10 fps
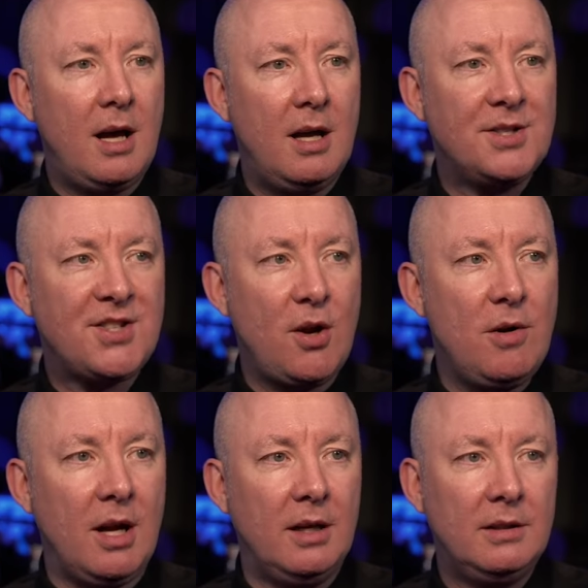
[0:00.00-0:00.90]

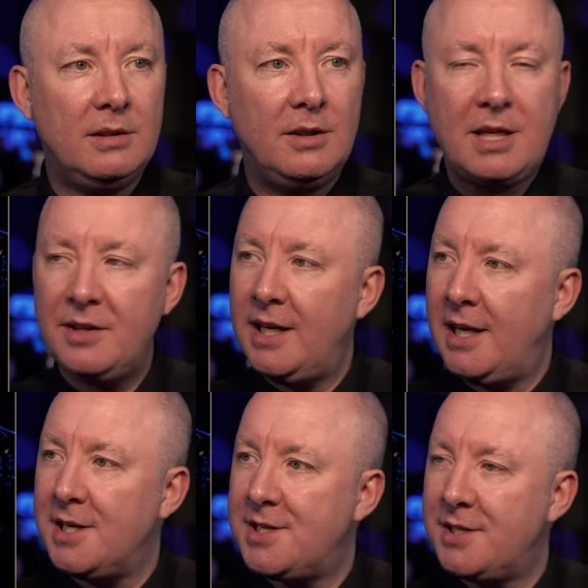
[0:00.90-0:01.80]
Look at
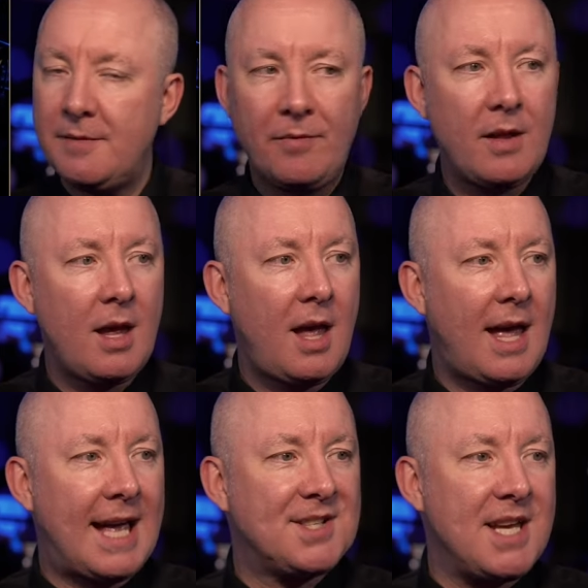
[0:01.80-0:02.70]
this.
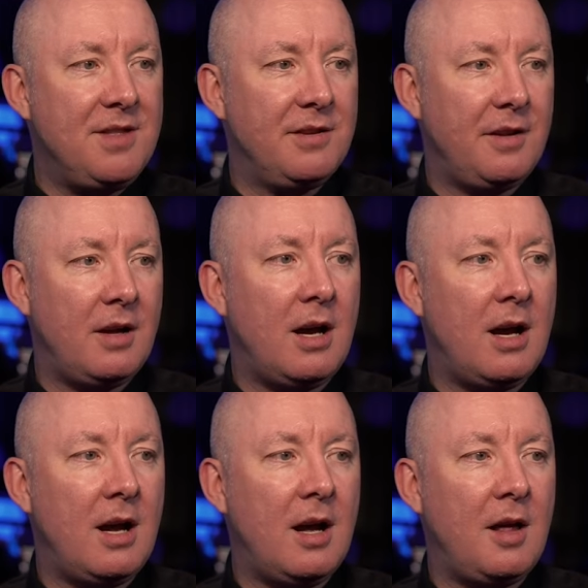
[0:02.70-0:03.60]
Ascent
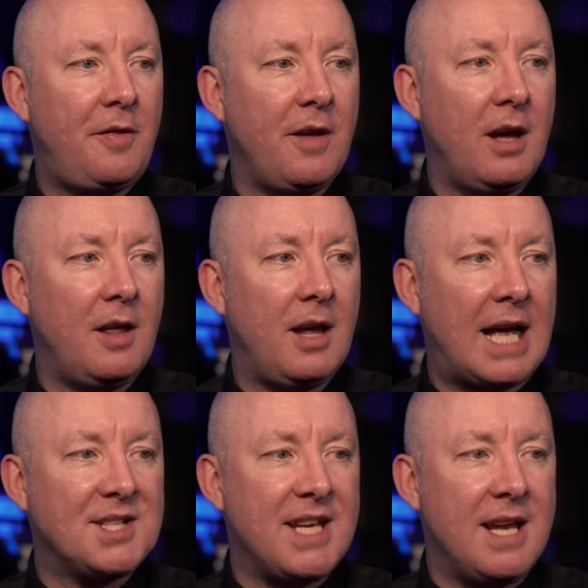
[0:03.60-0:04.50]

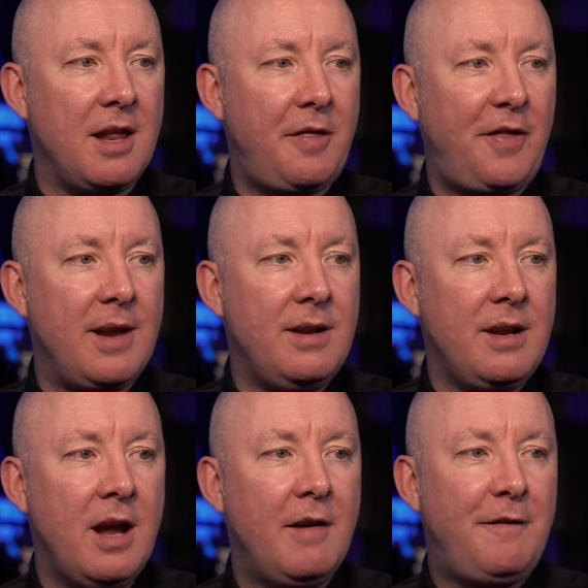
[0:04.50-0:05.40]

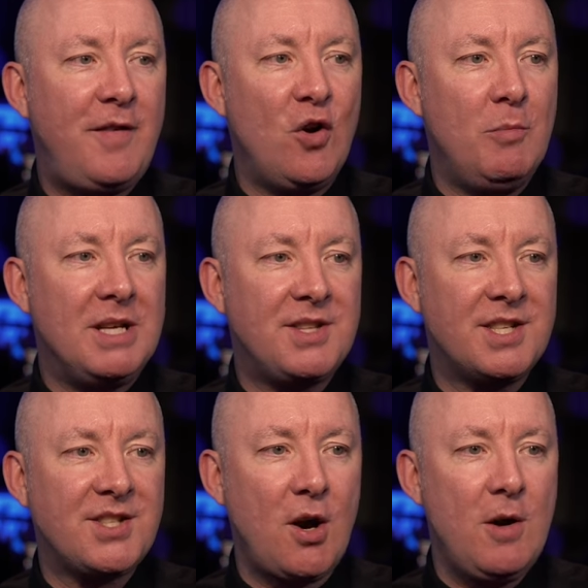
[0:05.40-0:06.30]
thin film is the
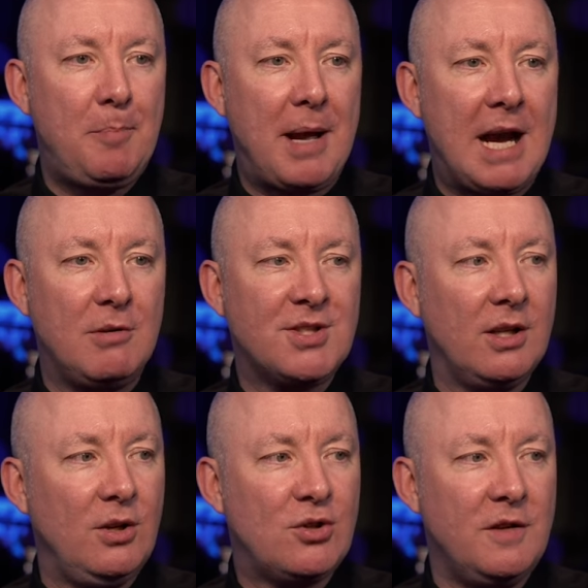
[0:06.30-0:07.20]
solar power
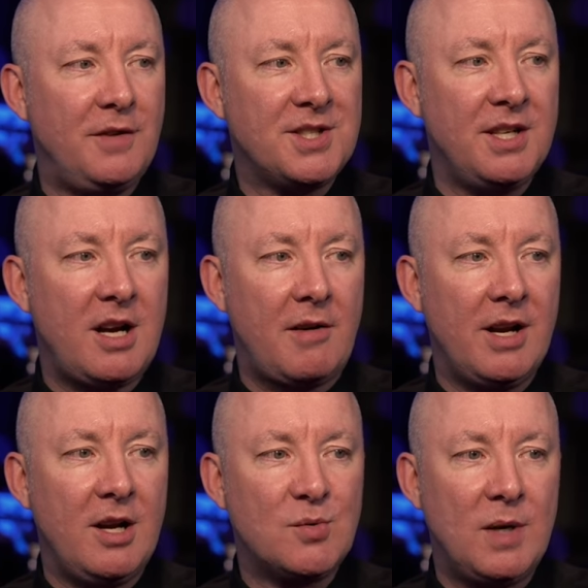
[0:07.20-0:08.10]
solution for
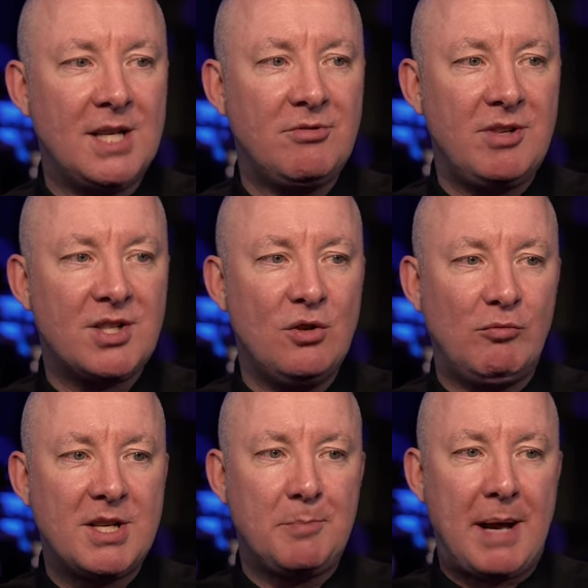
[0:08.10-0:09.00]
scenarios where traditional
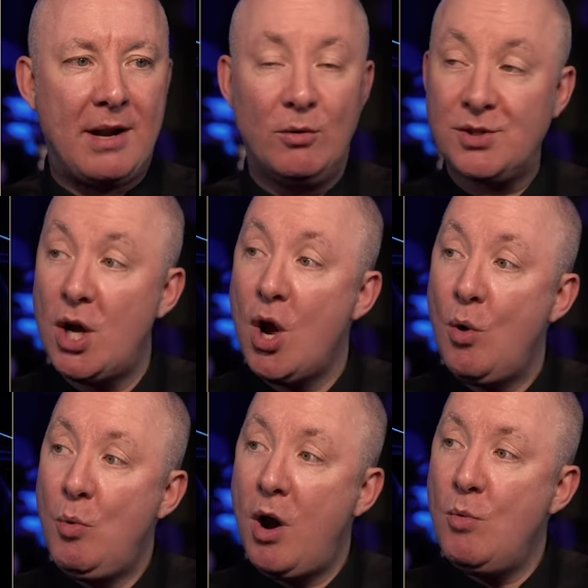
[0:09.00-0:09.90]
rigid panels
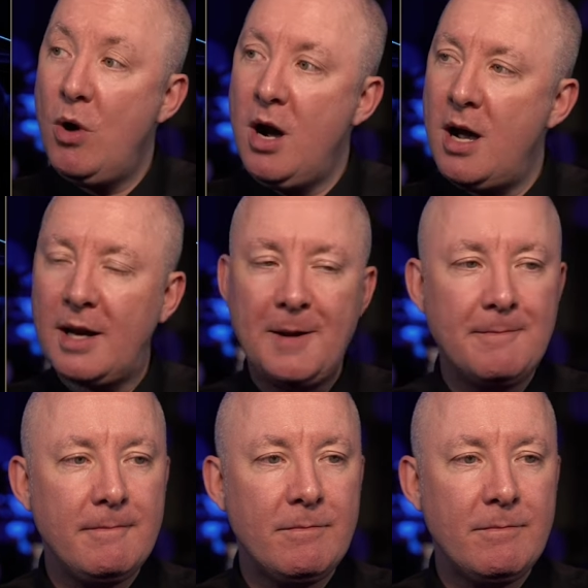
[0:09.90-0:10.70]
won't work.